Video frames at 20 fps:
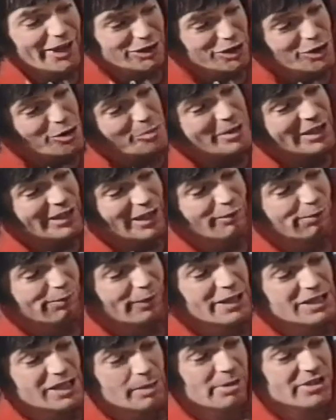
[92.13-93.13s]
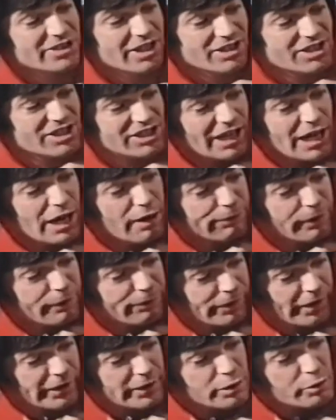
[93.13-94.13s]
you mean inflatables are safe
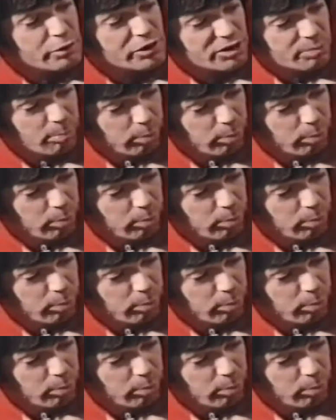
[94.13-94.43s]
if they're used